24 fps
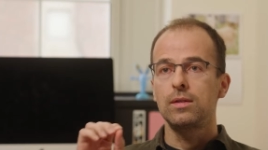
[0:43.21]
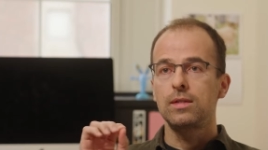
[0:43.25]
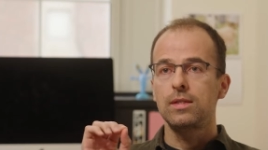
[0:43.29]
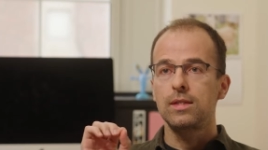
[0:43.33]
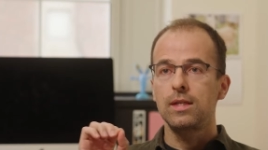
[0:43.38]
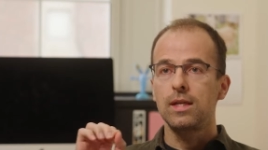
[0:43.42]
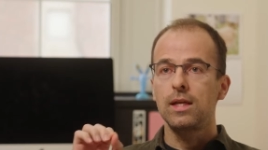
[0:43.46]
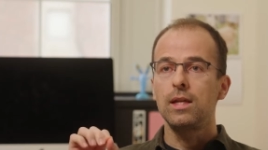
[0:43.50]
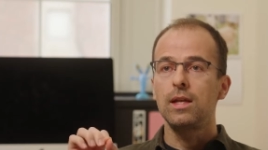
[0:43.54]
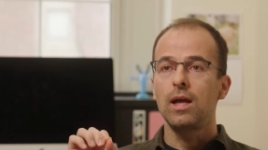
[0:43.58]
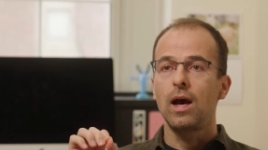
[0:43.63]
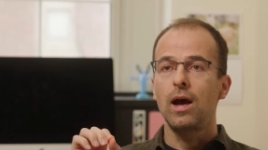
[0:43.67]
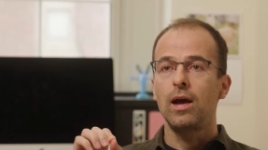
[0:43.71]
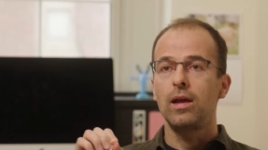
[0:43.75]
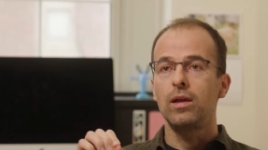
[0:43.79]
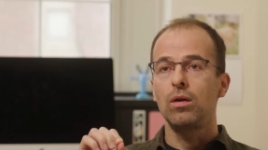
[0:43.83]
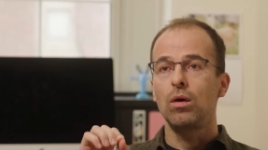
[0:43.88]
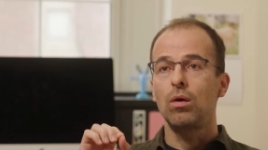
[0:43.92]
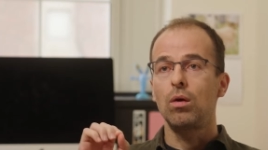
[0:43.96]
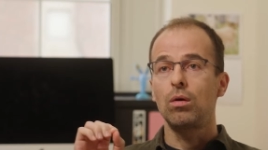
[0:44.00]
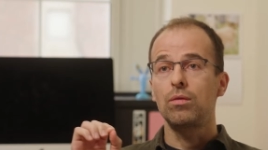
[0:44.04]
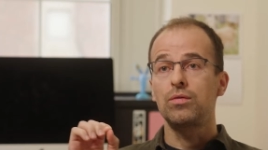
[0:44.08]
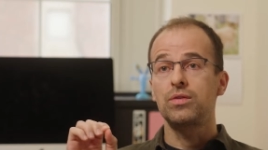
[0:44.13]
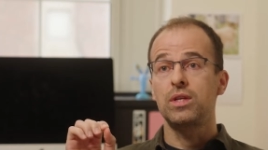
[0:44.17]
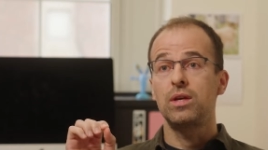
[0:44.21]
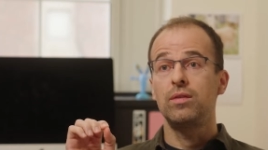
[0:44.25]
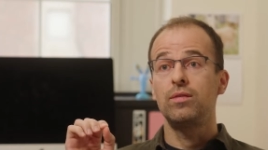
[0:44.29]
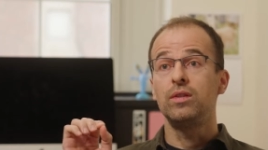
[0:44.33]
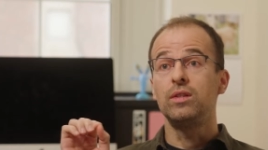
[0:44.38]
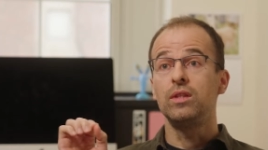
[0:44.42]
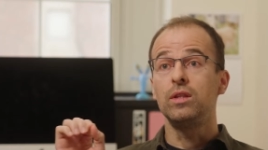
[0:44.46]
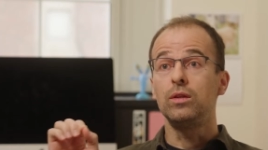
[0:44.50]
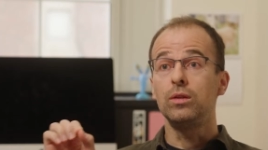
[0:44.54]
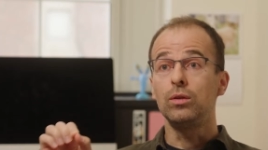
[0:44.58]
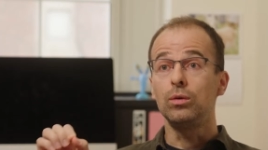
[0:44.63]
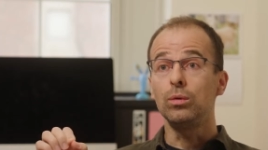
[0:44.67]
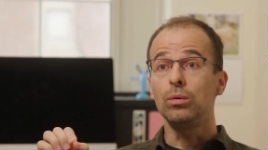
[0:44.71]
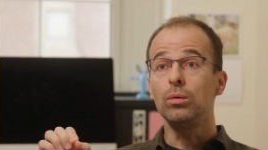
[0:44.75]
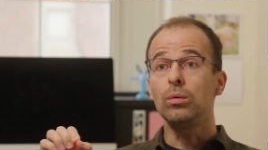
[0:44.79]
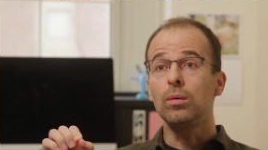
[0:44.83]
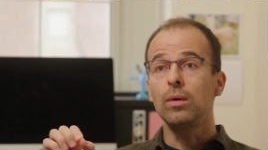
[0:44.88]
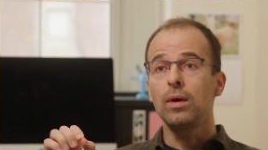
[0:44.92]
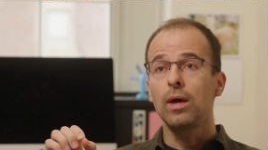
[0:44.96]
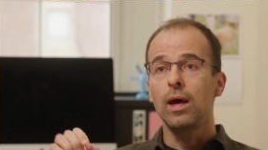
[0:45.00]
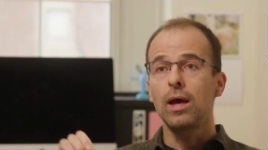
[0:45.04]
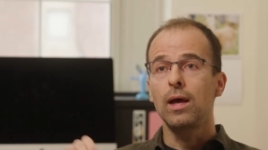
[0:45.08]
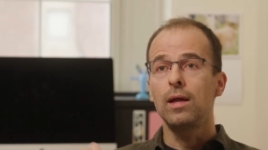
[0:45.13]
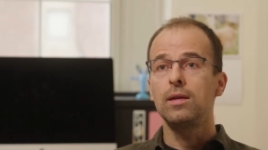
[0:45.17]
C9ORF72
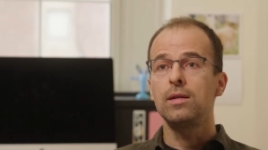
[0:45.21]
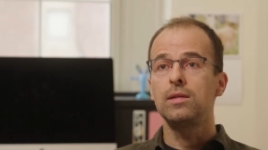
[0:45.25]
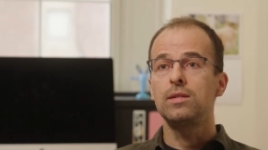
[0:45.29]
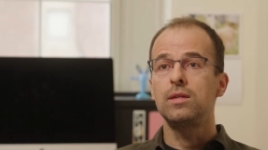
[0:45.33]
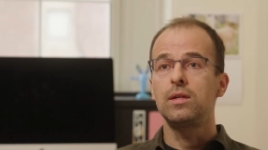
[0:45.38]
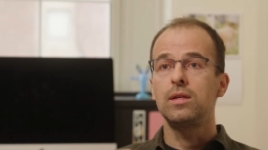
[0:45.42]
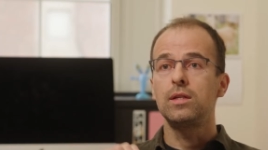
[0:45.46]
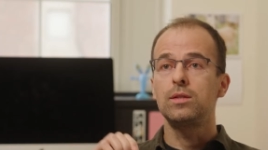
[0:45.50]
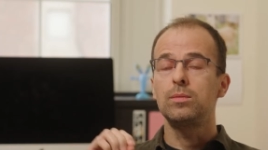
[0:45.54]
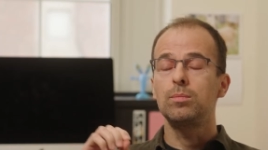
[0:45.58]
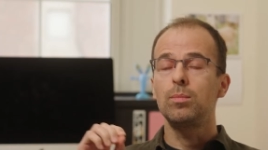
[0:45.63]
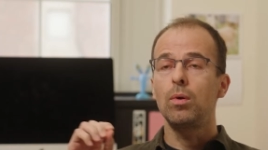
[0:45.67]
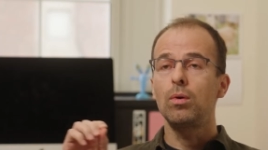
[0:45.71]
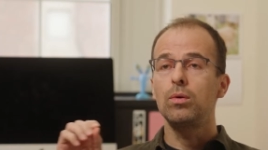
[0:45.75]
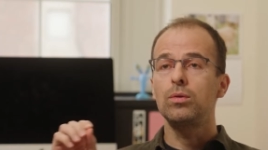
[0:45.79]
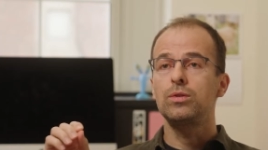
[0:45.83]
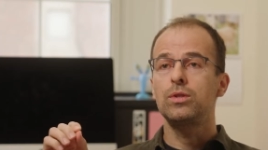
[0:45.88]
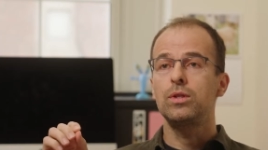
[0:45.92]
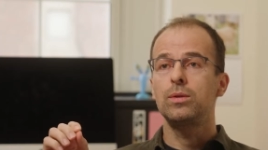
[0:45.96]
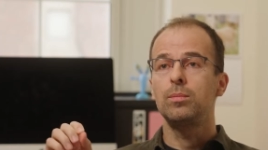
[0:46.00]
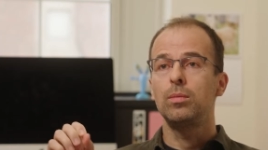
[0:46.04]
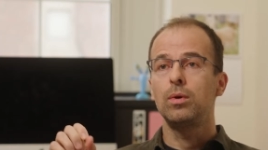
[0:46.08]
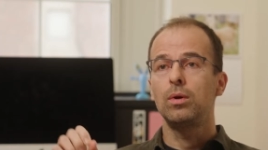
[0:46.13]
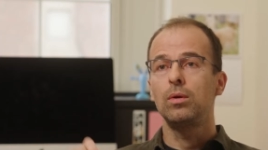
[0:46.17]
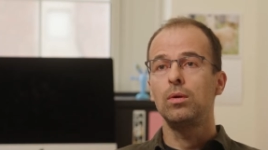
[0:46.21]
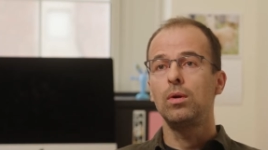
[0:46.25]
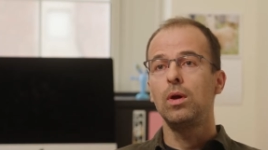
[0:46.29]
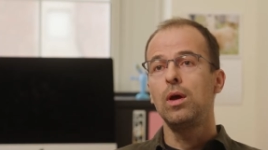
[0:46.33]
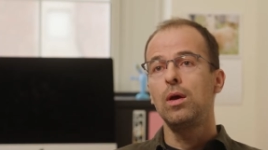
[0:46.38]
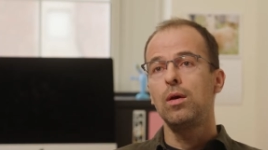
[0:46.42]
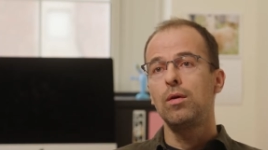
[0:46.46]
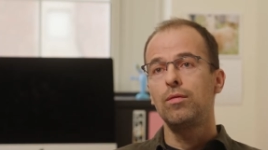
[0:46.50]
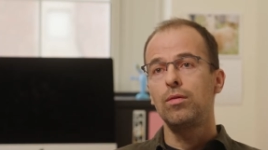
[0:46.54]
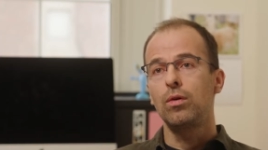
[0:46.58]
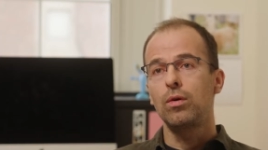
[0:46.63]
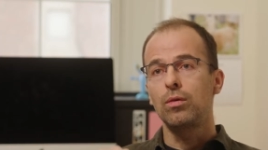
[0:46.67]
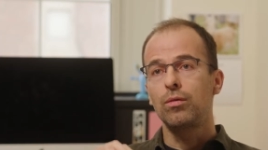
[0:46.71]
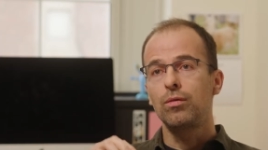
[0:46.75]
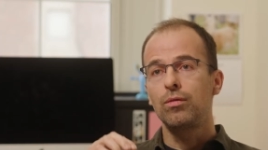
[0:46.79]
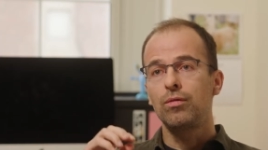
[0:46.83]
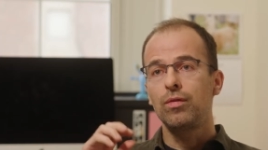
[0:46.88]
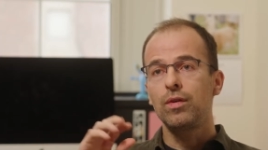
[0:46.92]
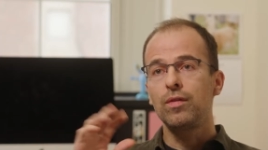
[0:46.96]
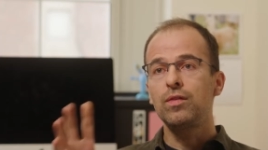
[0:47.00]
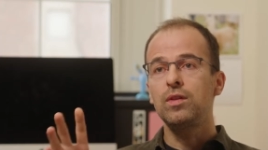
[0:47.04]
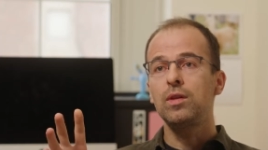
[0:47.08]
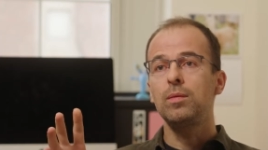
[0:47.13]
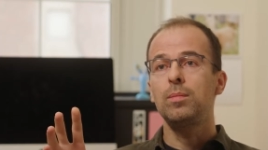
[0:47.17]
and is responsible for
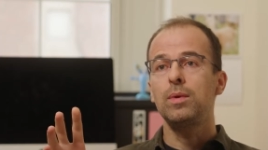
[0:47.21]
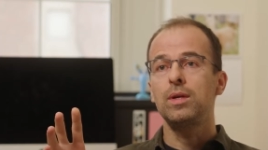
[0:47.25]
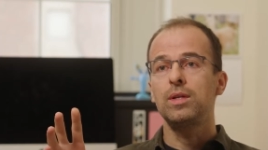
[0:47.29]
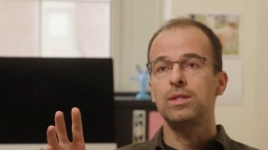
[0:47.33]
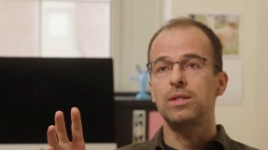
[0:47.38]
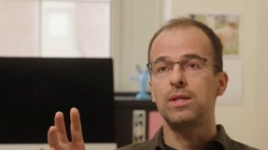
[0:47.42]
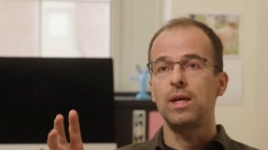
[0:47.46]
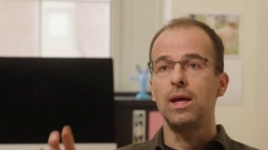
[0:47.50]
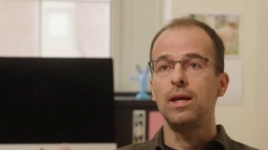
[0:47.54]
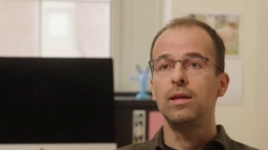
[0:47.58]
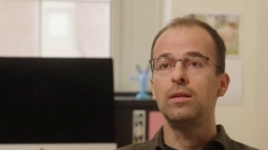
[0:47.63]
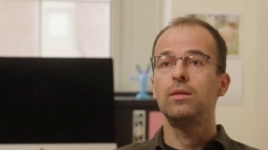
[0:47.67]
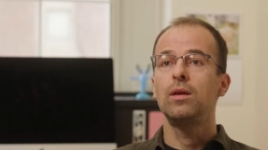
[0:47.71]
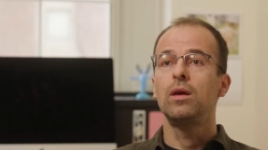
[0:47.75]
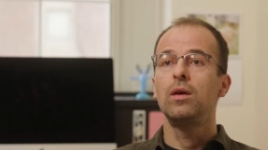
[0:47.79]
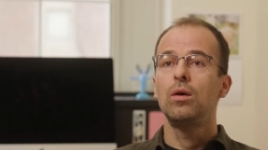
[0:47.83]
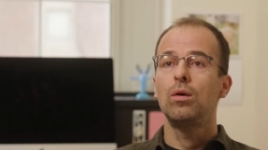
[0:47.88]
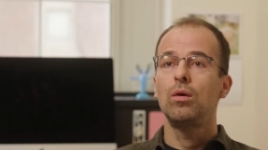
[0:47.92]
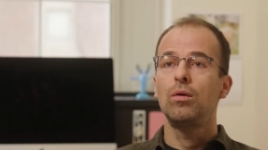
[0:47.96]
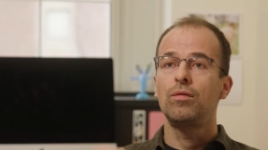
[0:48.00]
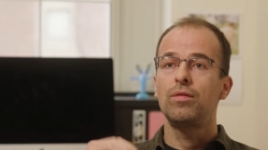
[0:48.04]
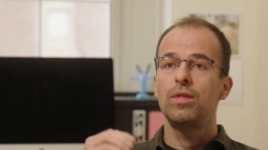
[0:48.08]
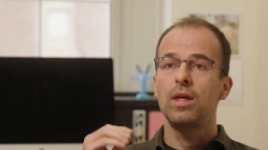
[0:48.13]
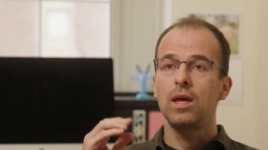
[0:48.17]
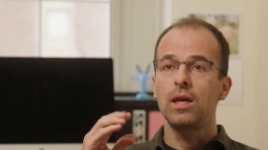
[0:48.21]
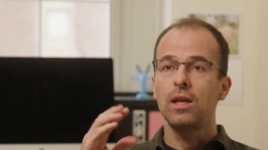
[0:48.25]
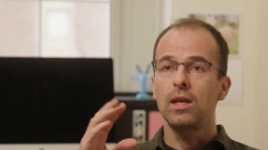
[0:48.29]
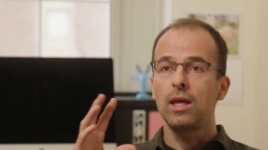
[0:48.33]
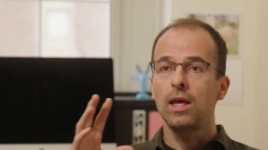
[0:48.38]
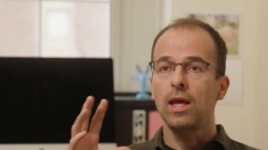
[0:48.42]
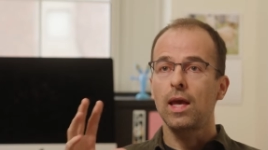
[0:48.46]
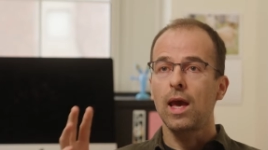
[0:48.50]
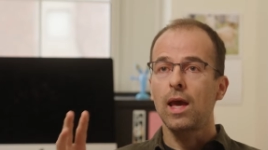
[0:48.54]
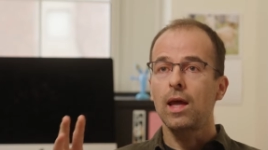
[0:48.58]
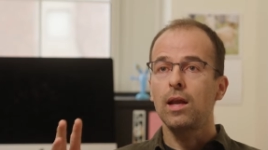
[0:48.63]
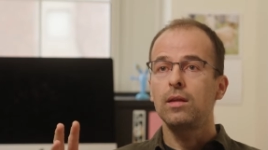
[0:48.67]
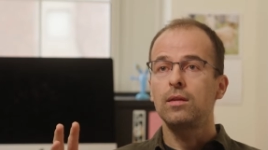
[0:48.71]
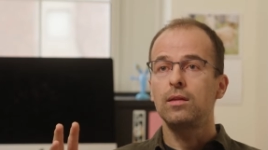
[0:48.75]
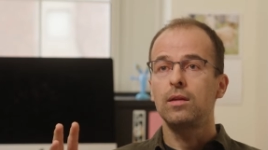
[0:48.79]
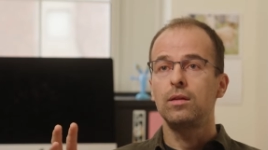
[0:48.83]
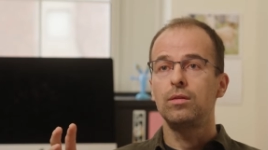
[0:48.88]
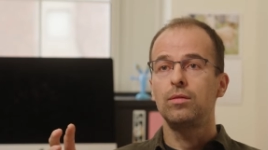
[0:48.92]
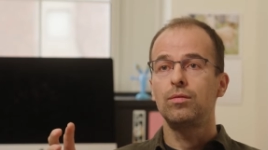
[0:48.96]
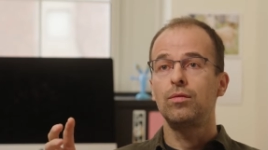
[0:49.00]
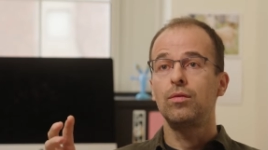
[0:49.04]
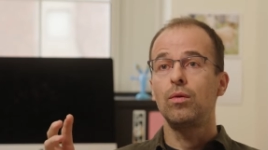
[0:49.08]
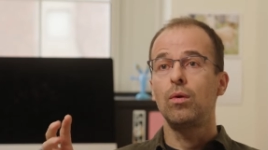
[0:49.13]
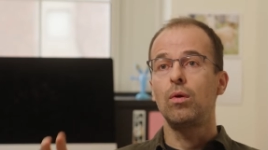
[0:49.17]
50% of the
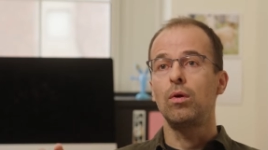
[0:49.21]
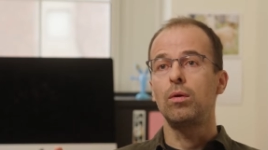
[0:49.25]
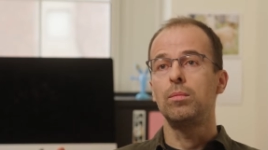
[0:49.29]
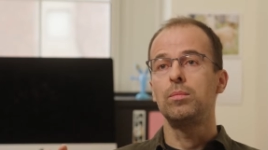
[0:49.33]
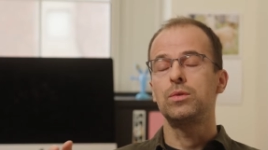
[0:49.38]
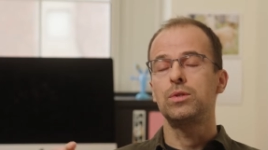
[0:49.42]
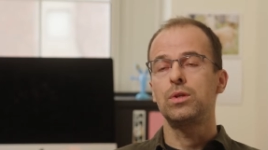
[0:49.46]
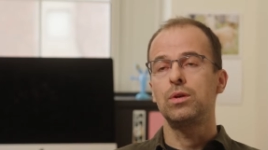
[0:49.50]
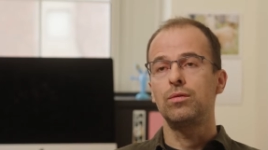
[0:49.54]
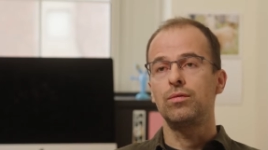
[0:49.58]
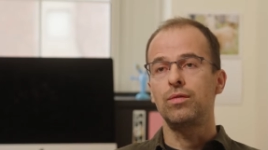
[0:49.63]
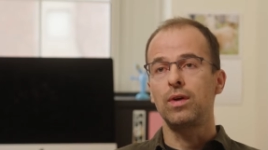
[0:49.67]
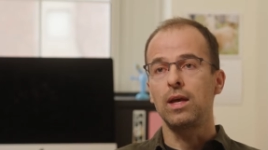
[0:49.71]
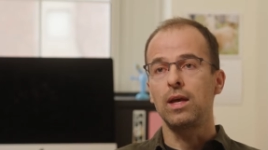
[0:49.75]
inherited forms of